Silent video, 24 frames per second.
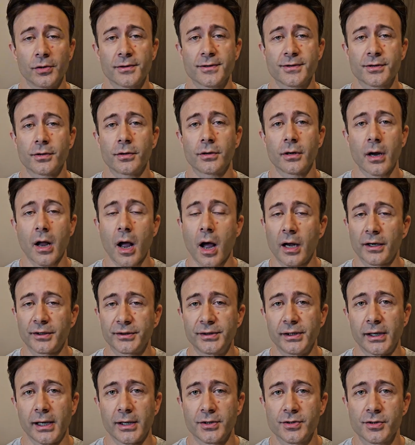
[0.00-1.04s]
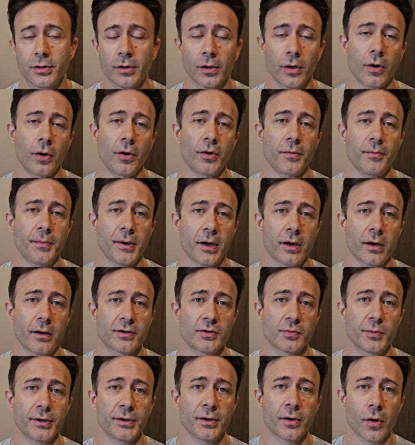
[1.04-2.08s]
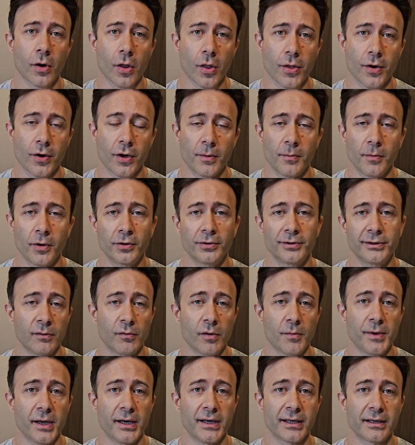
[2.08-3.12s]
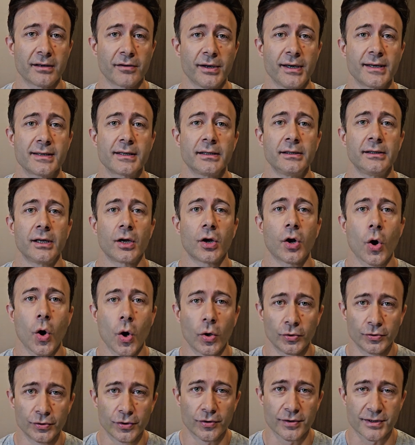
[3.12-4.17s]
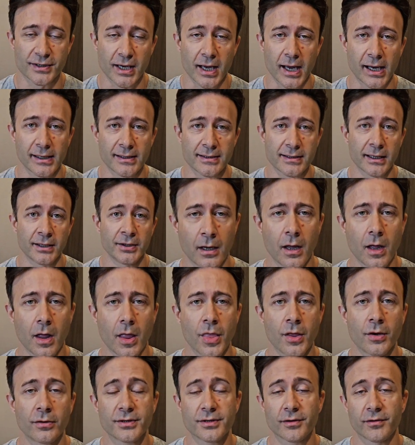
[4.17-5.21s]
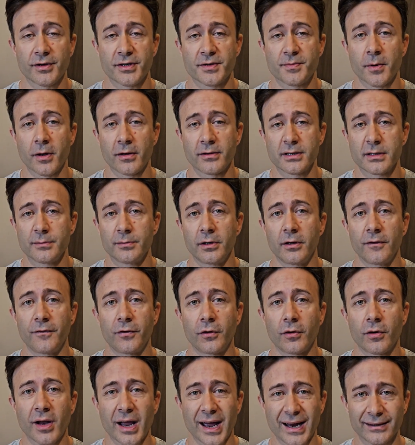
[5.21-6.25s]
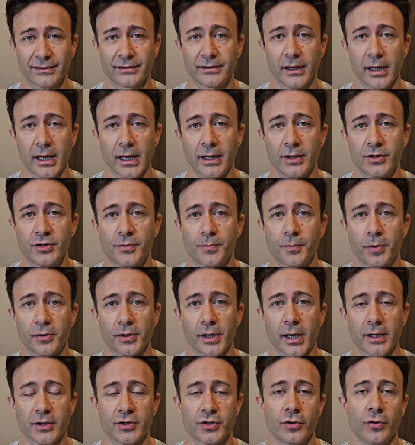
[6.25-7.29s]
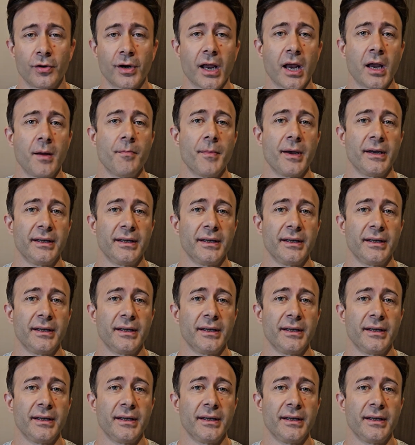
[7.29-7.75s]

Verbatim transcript: also cartilage growth, because with growth hormone there will be an increase in the chondrocytes. Those are responsible for cartilage production and